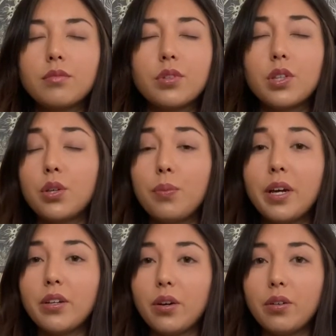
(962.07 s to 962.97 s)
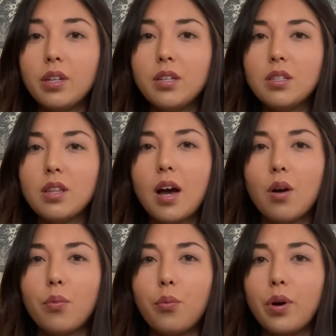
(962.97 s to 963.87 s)
you might notice
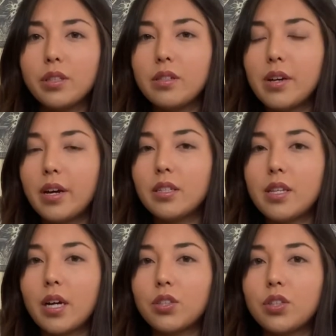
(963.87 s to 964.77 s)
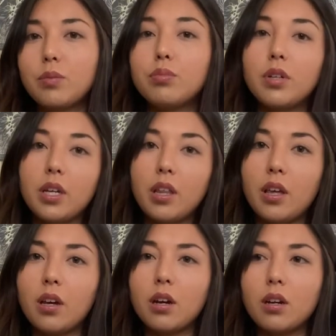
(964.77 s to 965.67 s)
that one side is actually
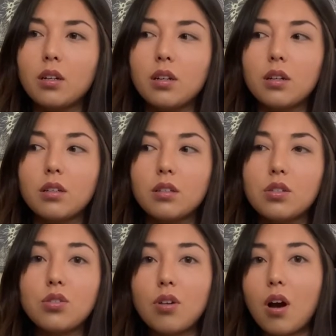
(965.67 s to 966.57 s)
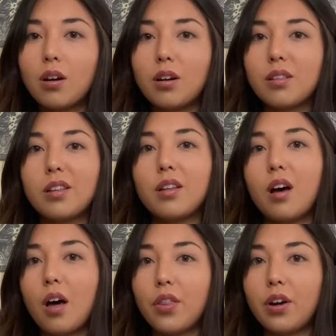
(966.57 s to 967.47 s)
breathing stronger than the
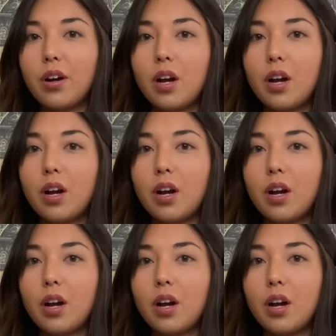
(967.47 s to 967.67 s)
other.